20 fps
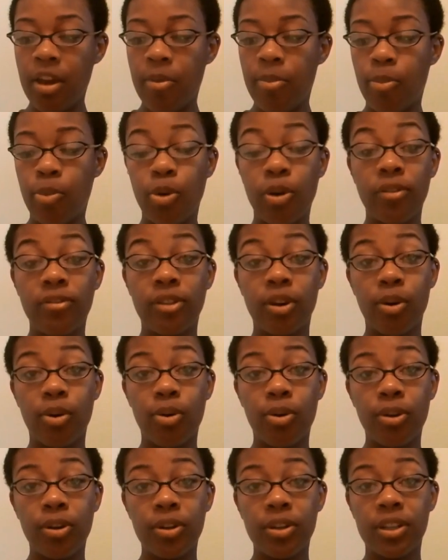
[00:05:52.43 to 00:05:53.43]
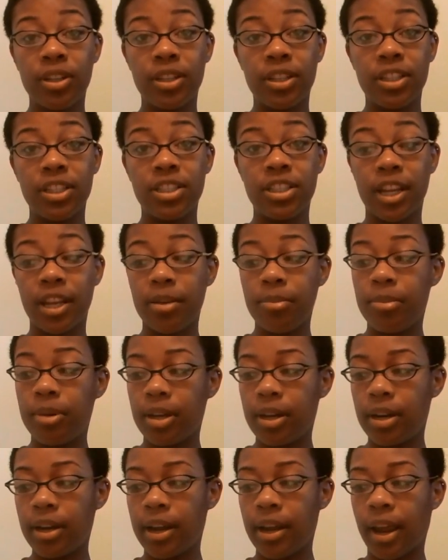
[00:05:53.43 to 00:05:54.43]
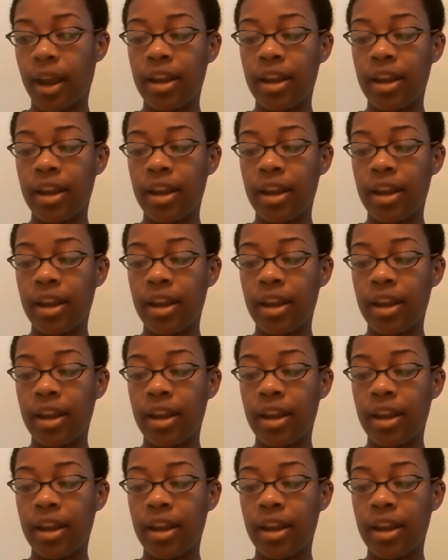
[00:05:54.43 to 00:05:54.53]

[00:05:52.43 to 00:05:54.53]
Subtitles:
more of the oil and the shea butter